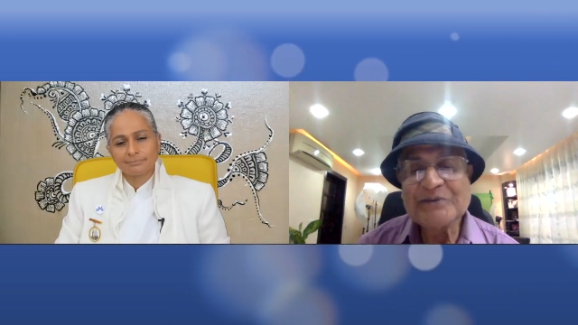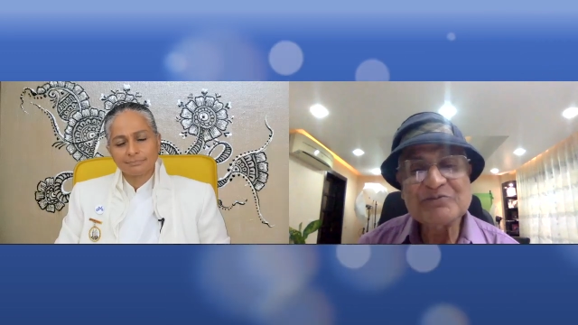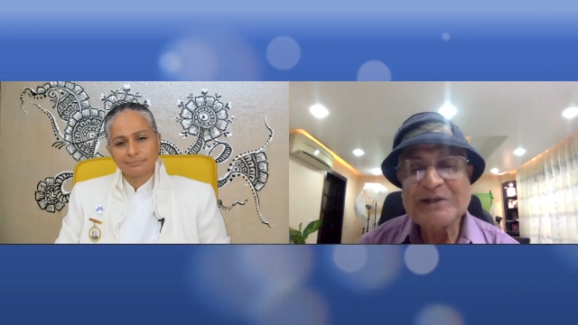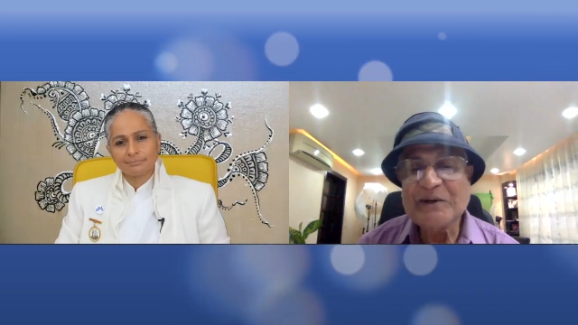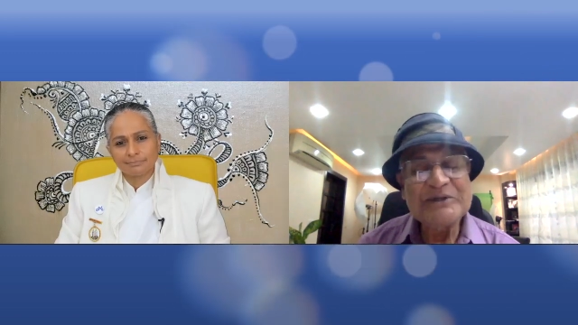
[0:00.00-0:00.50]
Speaker 1: We
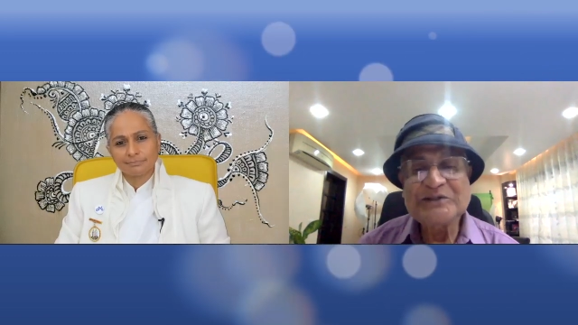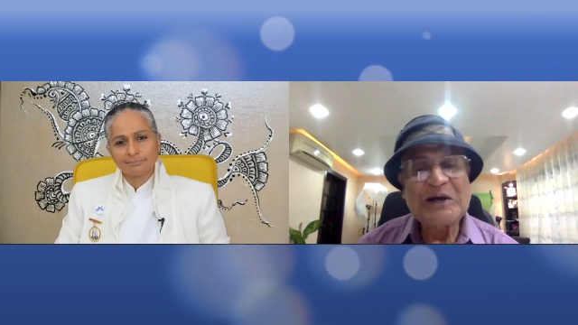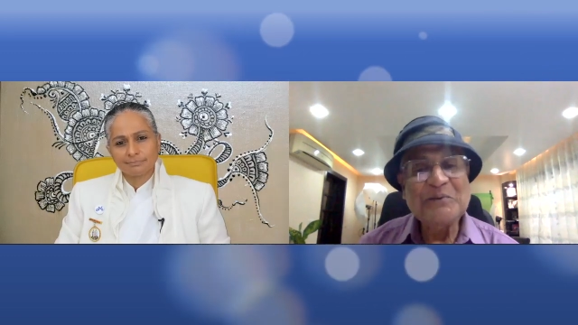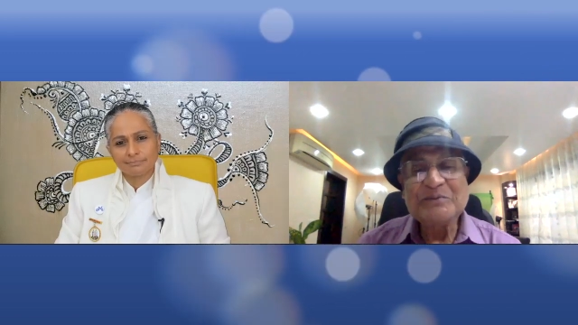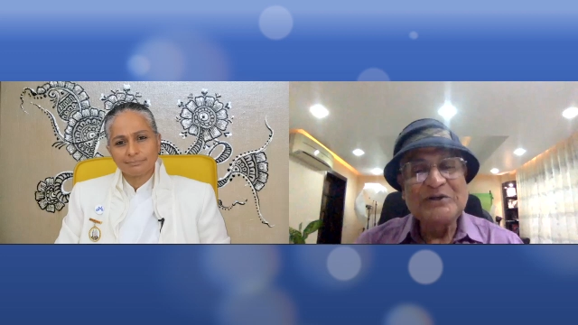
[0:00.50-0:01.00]
have summed
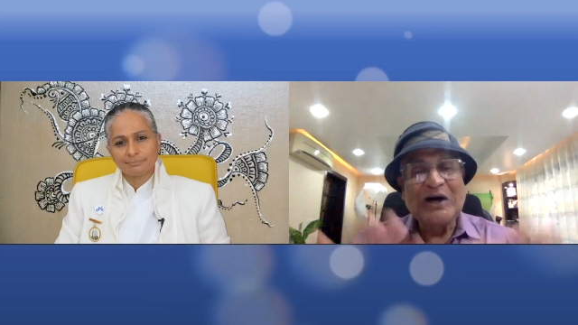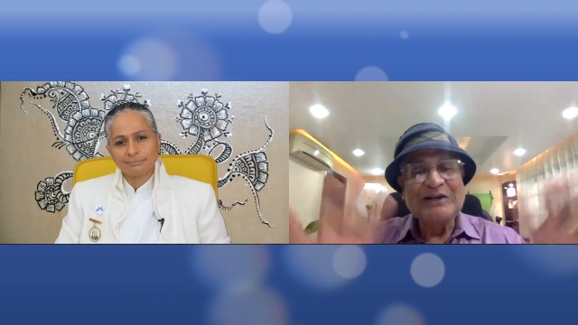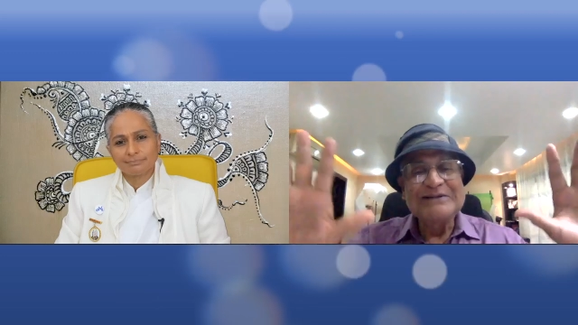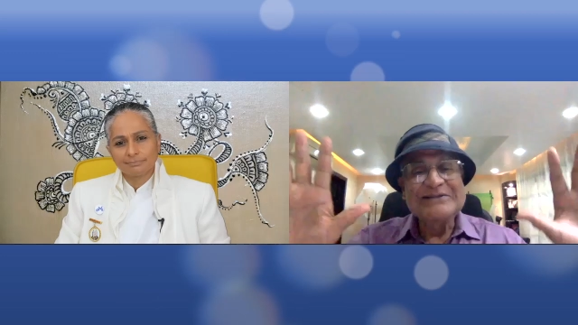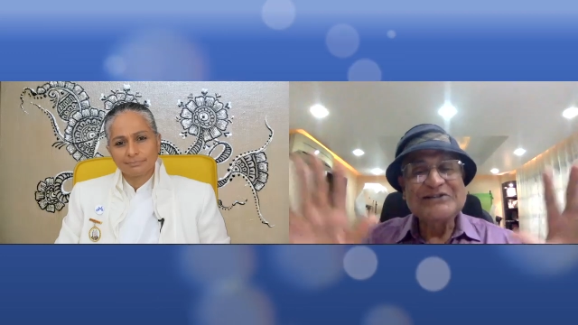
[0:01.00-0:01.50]
it up in
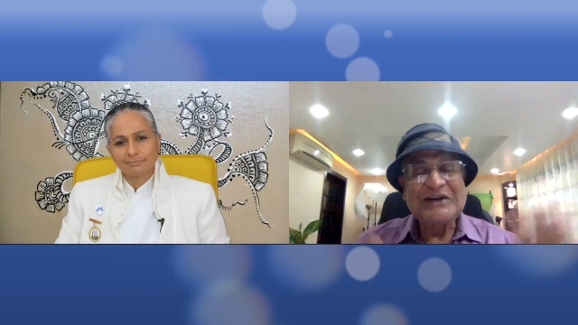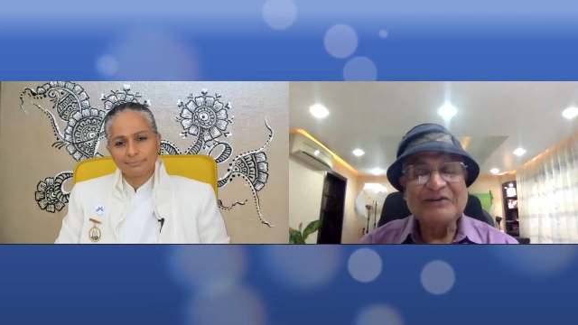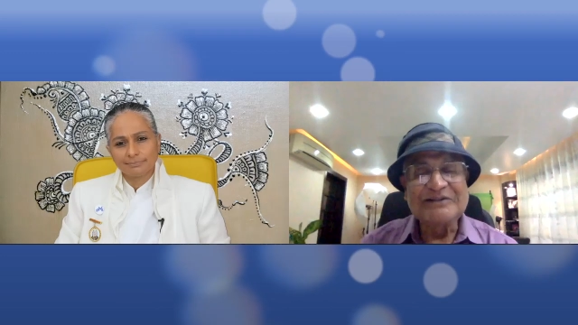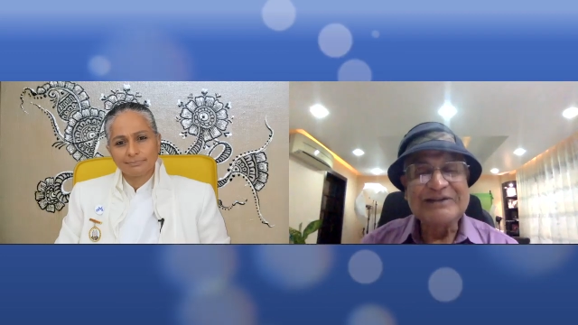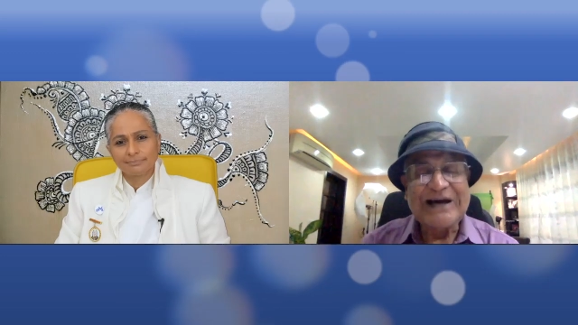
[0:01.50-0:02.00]
all in
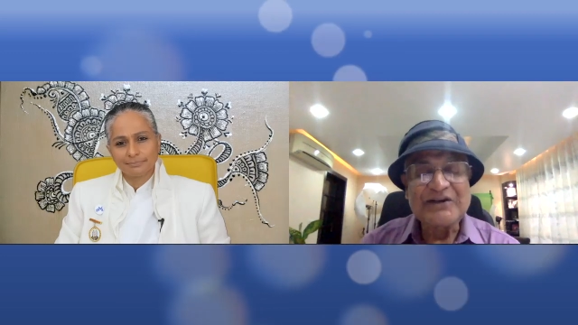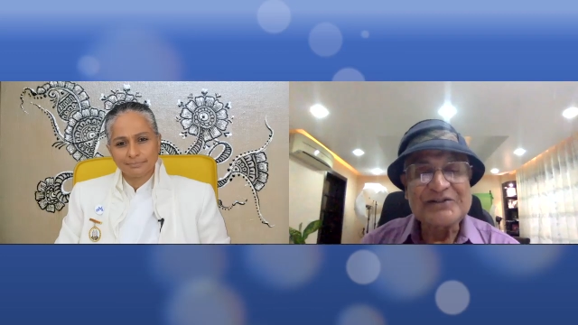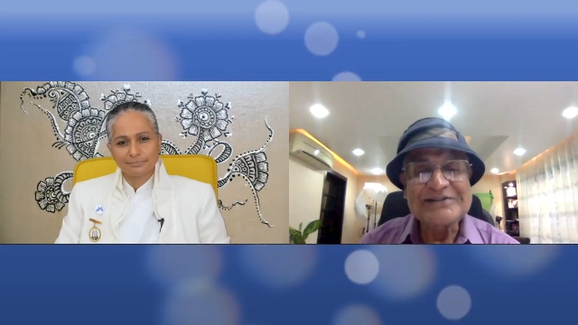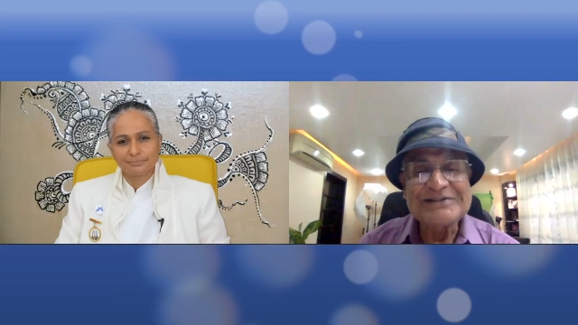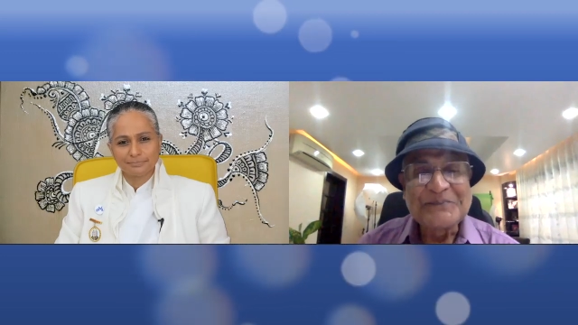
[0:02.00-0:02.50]
7
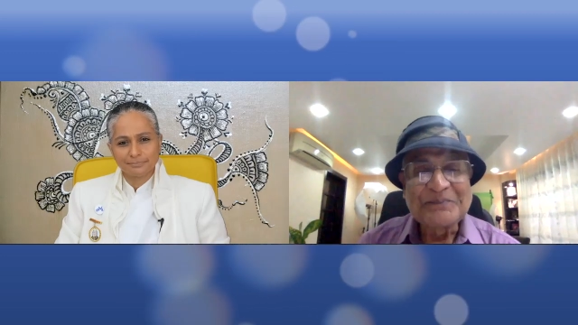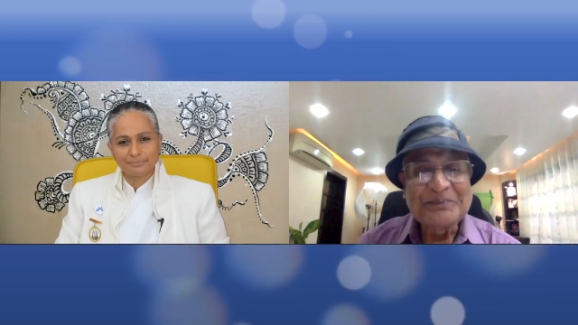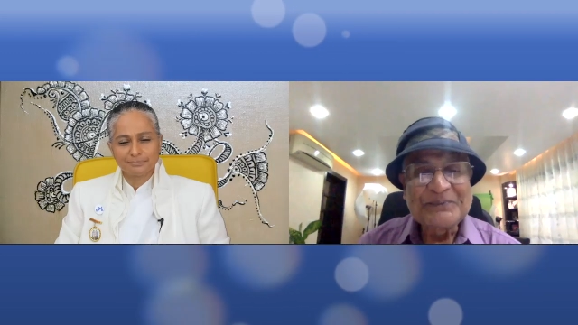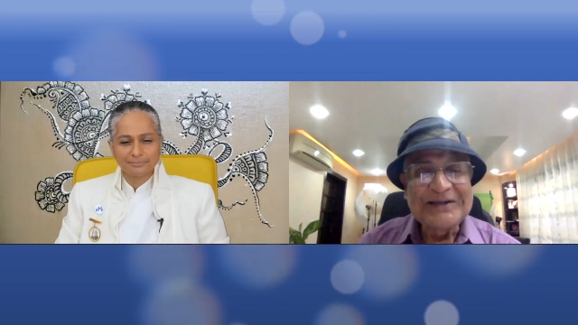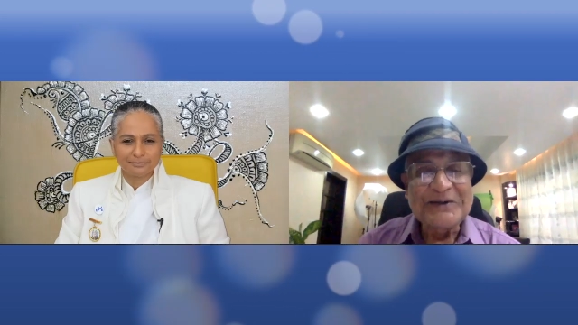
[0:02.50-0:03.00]
I's.
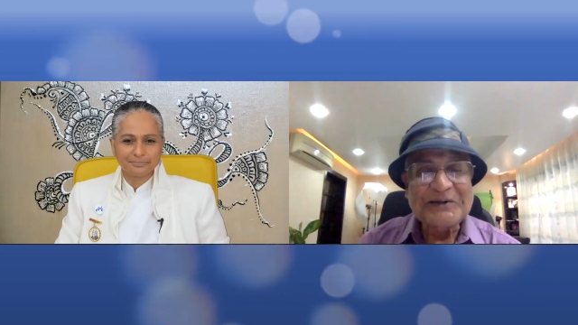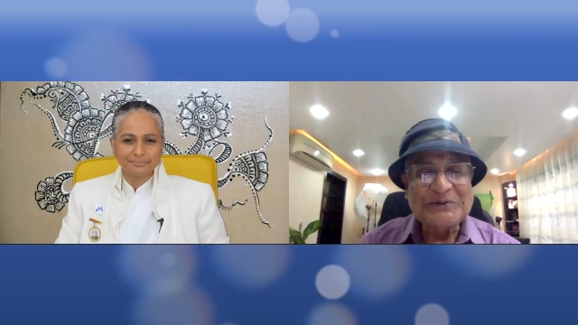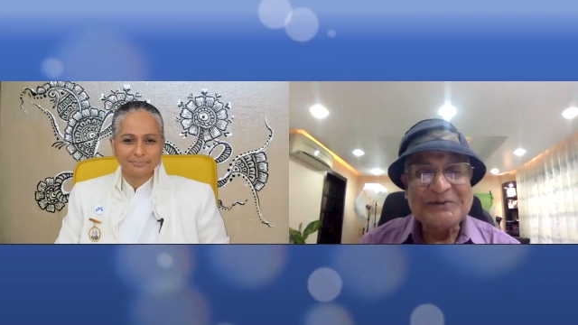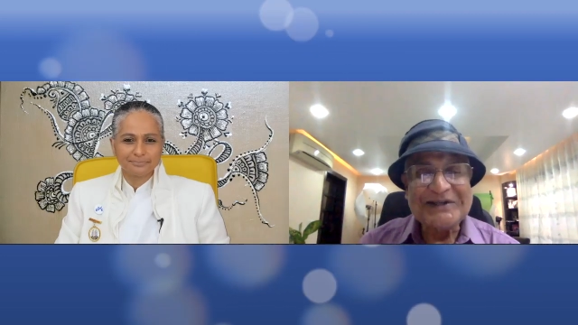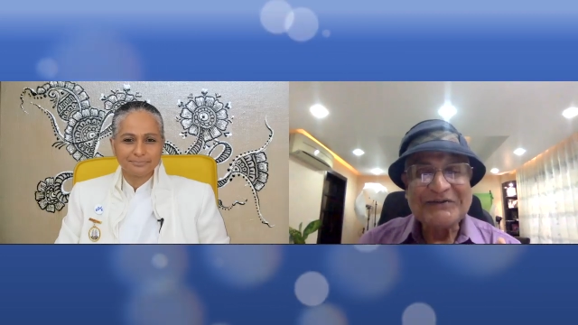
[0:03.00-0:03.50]
You
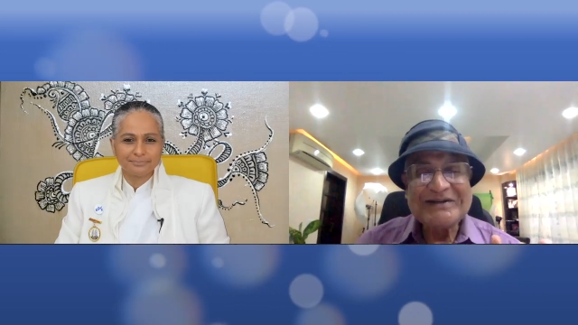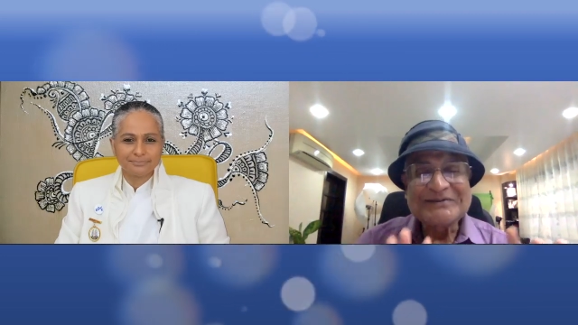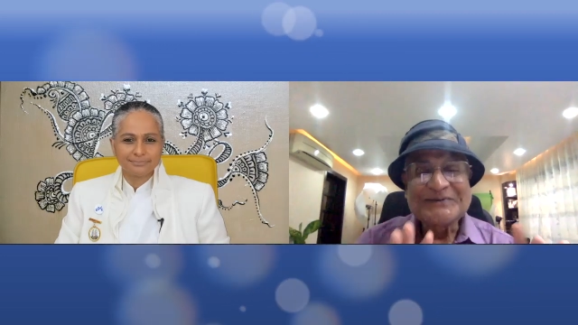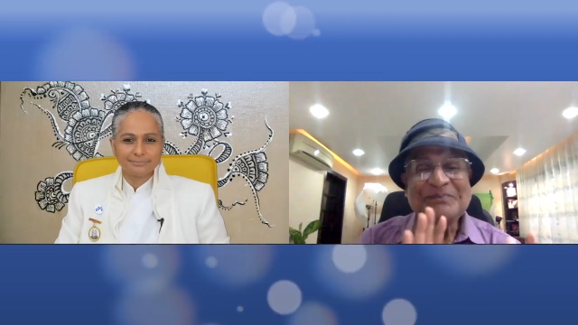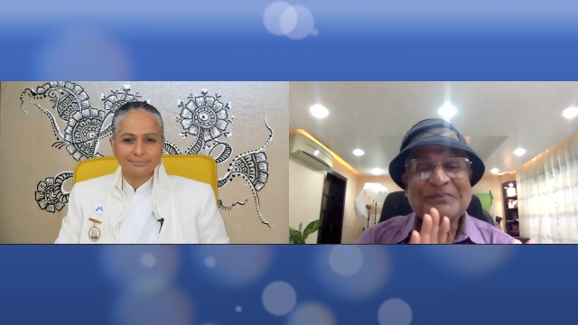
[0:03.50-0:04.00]
have to hear
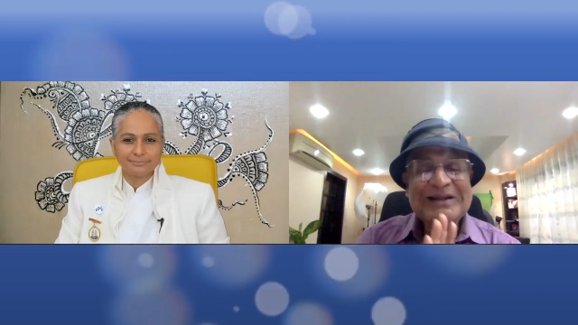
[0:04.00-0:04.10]
it.